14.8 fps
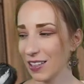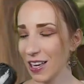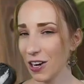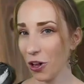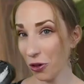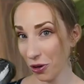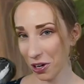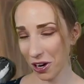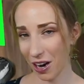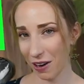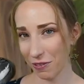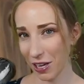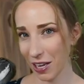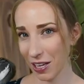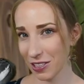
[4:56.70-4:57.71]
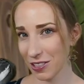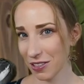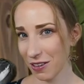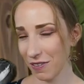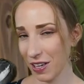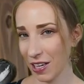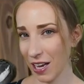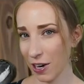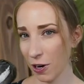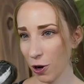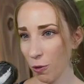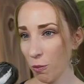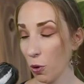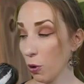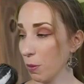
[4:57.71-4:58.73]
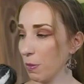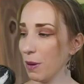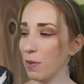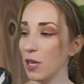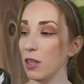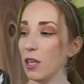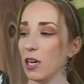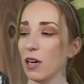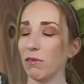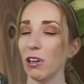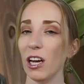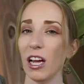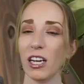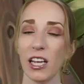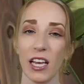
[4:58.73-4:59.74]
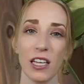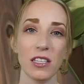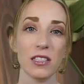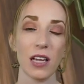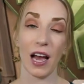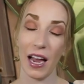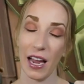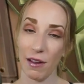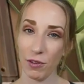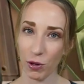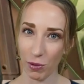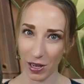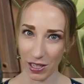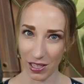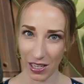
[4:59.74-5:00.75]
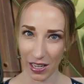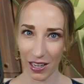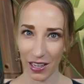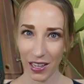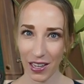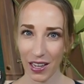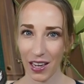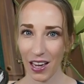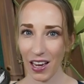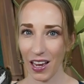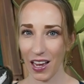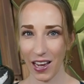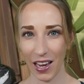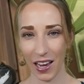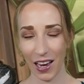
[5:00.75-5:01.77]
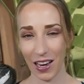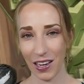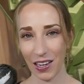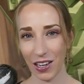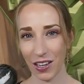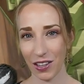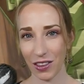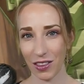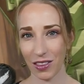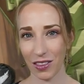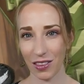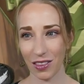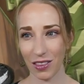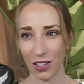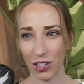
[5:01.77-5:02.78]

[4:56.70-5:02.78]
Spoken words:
they no longer have kids living at home, or maybe they never had kids. have no idea. And they're